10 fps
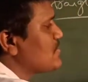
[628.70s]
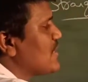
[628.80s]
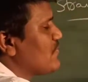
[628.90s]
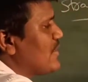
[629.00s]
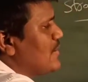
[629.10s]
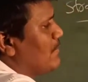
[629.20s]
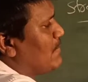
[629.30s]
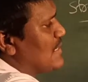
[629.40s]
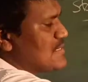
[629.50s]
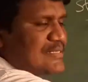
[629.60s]
by
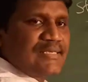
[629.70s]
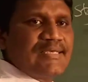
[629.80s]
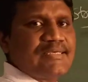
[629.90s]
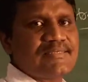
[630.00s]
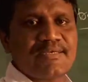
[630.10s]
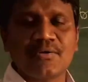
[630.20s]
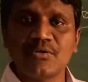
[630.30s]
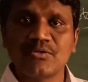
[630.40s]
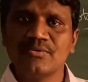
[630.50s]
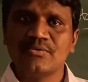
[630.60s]
plus c is equal
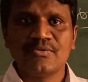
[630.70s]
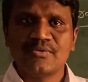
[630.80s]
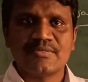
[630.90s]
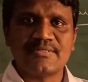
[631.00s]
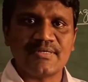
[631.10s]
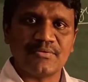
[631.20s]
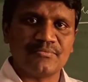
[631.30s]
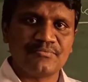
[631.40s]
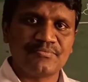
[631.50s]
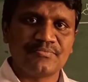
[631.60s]
to 0.
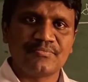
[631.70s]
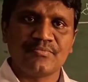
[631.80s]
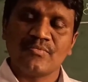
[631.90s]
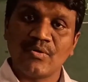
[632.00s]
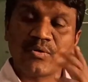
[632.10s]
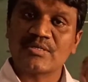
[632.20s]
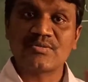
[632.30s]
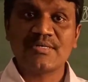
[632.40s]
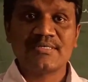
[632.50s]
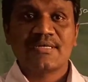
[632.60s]
Okay
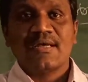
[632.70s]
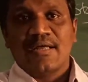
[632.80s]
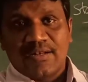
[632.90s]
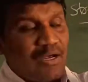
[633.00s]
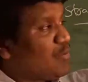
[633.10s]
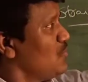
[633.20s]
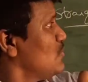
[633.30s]
students, now